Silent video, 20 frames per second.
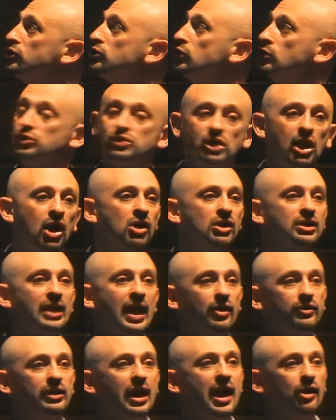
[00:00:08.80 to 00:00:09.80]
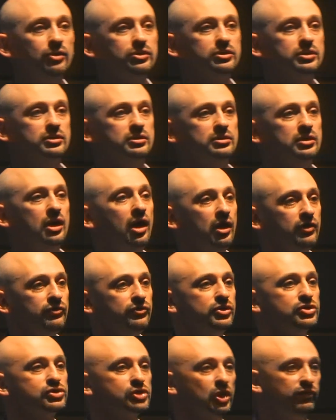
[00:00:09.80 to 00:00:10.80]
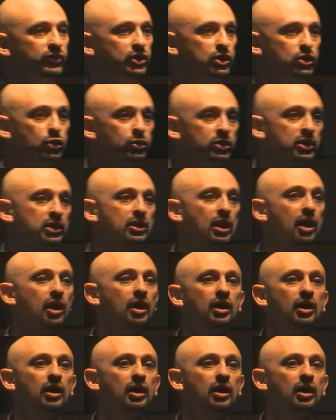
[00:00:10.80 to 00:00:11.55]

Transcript: Jews are allowed out of the Soviet Union.